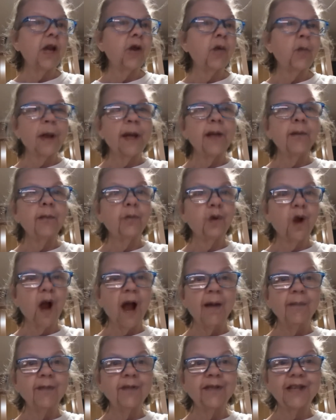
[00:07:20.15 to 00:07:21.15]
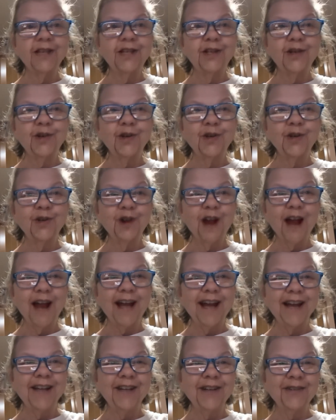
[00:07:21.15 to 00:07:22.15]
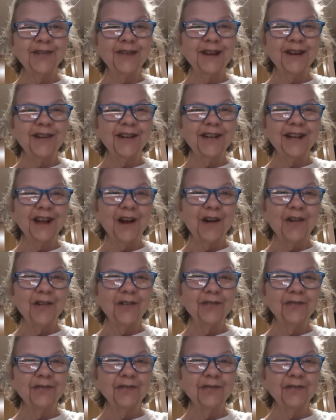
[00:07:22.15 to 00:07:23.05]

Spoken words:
win prompts that you can try on your very own.